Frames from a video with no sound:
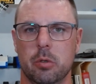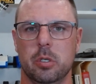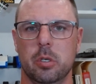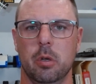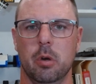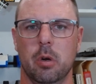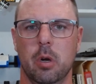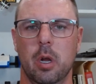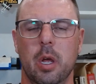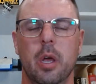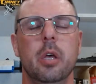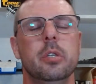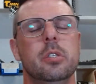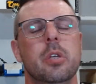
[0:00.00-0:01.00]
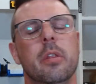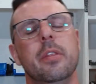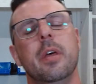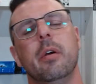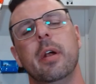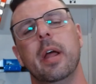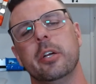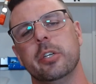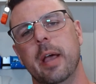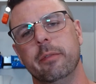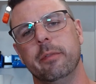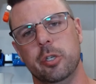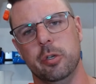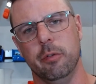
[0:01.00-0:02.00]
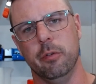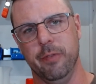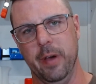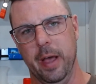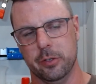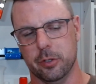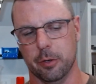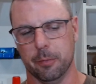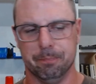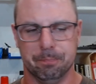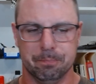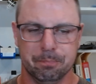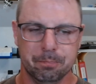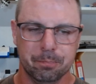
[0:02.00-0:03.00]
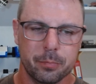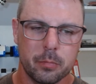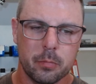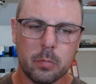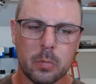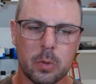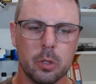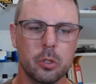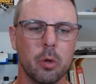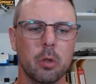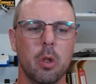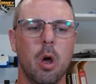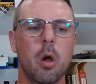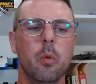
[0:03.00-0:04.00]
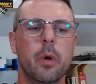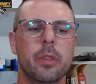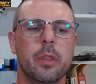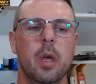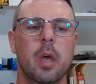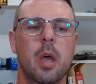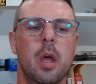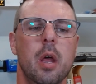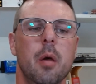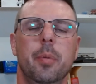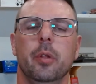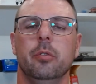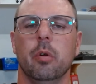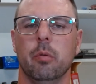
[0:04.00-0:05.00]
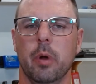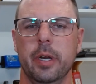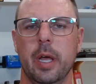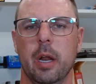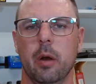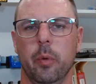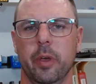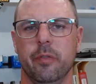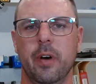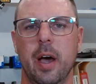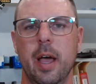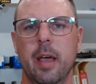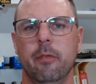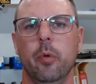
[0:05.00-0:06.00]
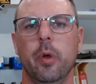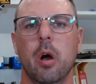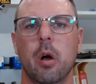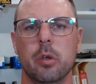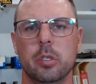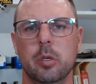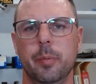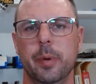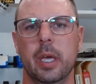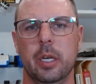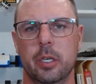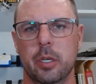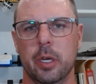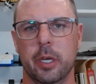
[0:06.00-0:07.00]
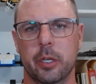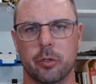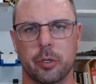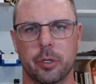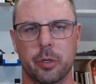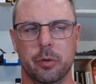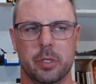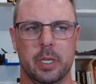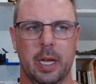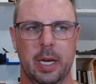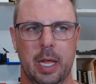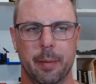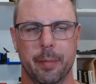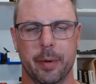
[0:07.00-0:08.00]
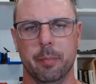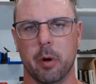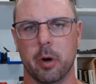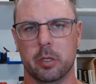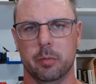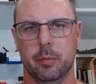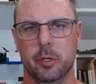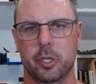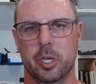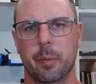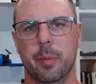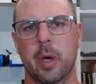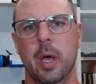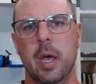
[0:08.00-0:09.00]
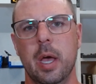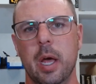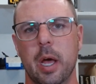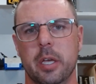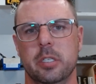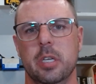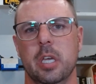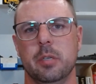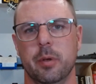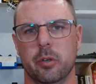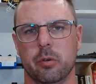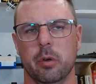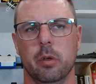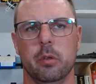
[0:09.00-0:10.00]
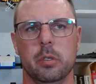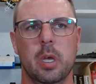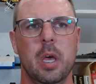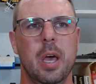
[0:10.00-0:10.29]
sooner, so that they don't actually have to shoot faster. So along with build drill rundown in week 5, we also begin to introduce the dynamic marksmanship assessment drills,